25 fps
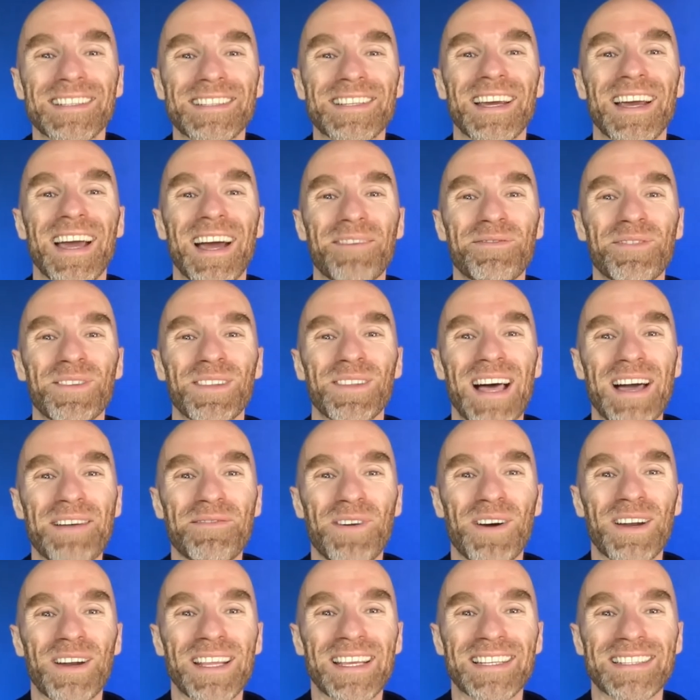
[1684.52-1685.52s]
to have a live
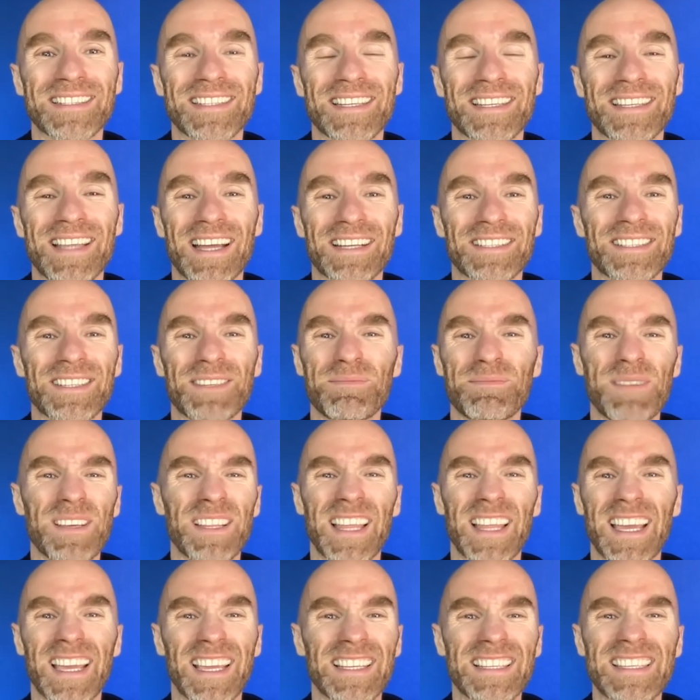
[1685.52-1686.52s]
audience and not just be
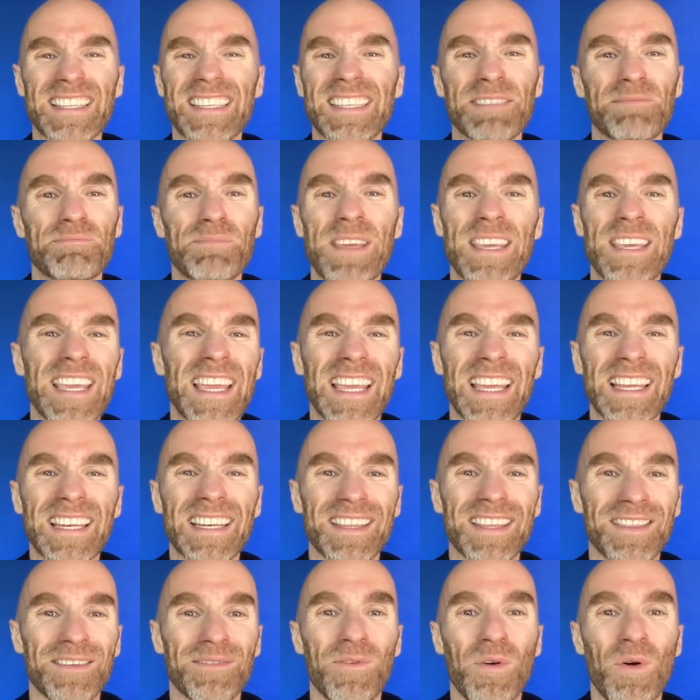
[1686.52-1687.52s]
like speaking into
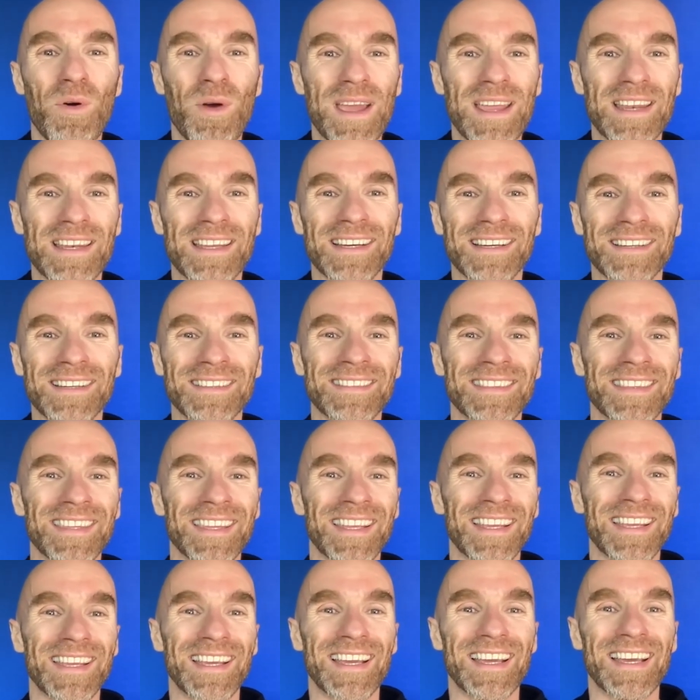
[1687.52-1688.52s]
the void.
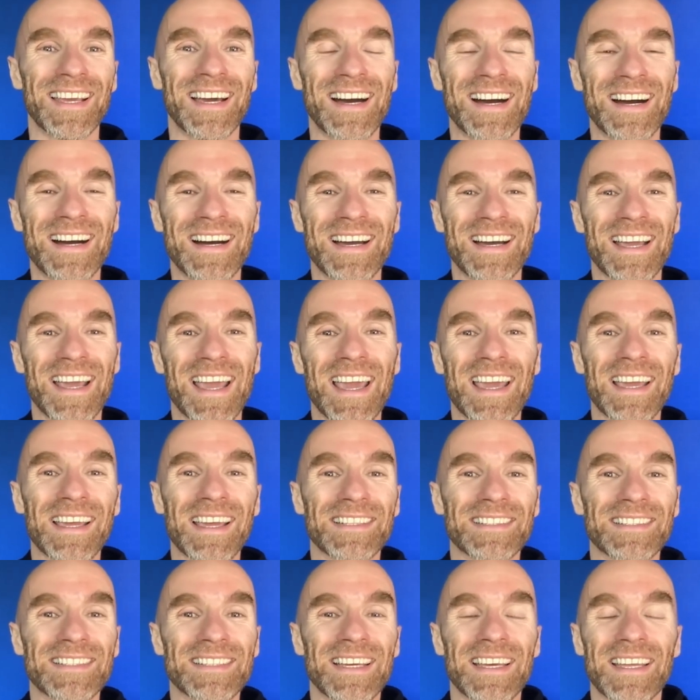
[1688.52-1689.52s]

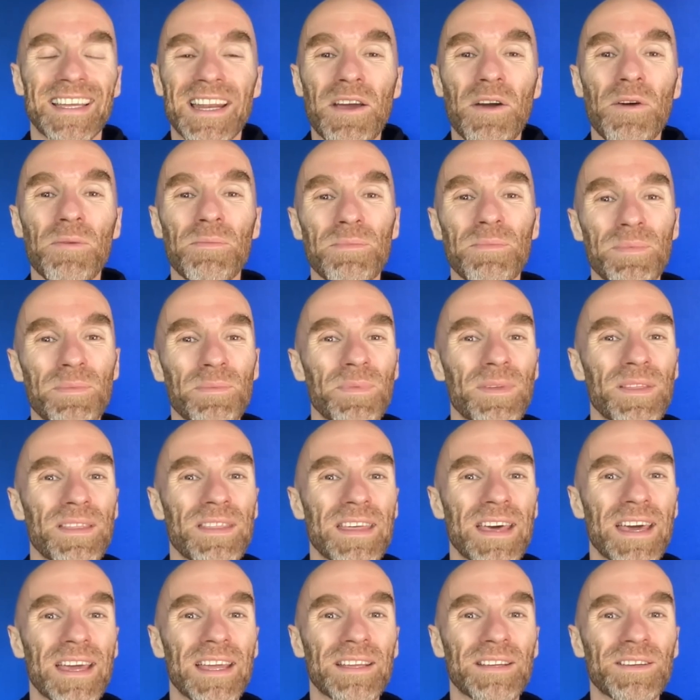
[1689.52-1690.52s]
And I hope
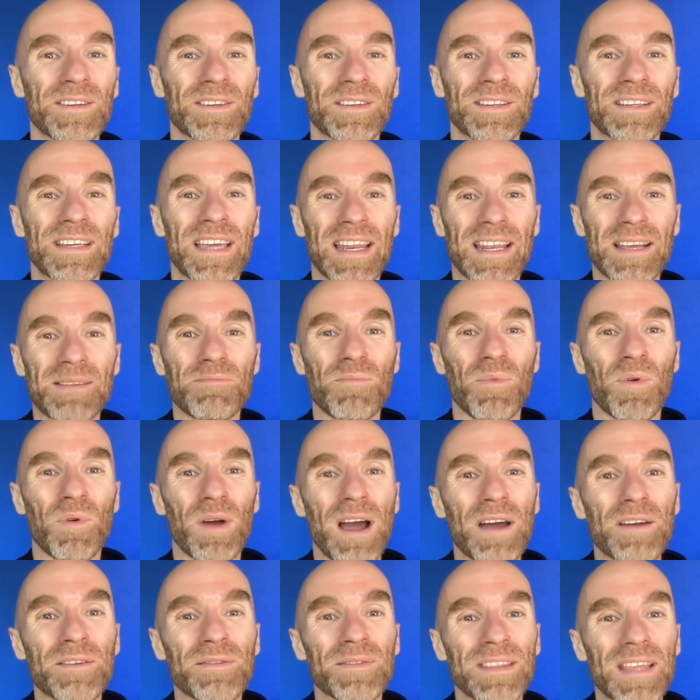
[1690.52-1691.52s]
that you're getting more
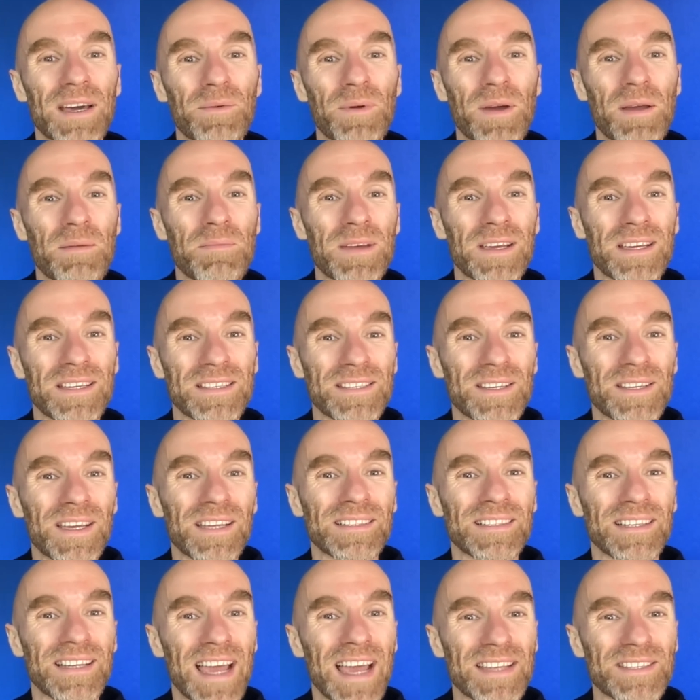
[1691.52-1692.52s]
out of it that way, because you get
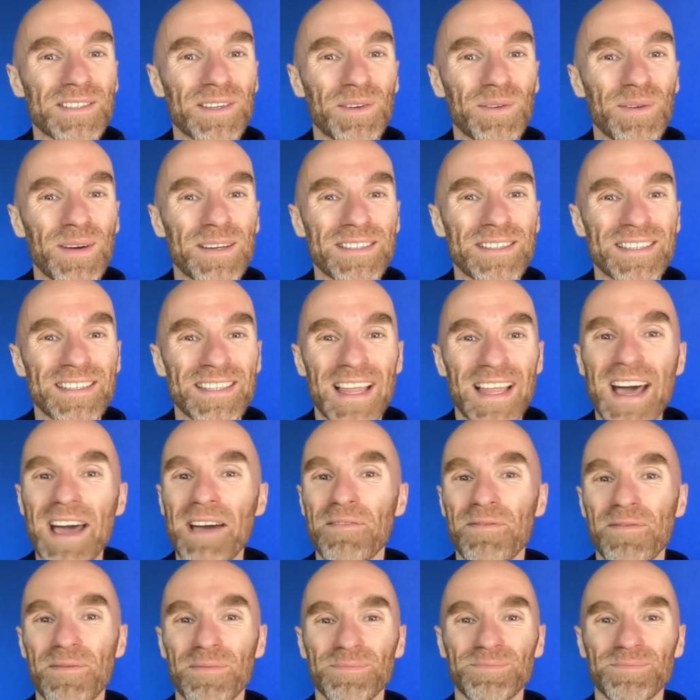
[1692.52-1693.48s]
to ask questions live.